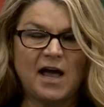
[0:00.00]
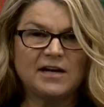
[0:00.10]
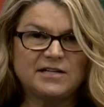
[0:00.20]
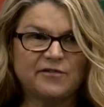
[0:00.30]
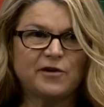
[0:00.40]

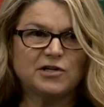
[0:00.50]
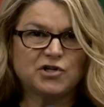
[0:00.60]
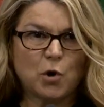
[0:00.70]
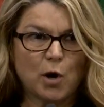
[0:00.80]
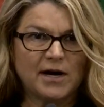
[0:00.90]
a different
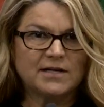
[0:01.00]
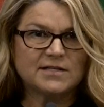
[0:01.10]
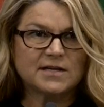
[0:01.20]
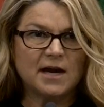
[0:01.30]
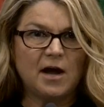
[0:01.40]

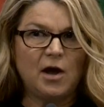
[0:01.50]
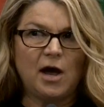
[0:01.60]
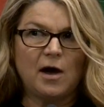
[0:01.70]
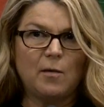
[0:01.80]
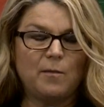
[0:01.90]
choice
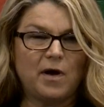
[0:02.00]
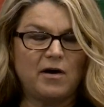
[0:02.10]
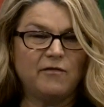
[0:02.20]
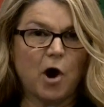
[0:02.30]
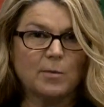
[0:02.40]
of
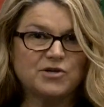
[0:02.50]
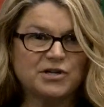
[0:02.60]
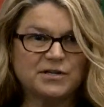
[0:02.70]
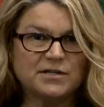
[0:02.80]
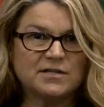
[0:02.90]

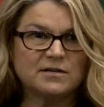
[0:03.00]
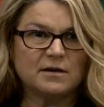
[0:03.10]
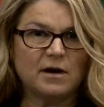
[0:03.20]
options.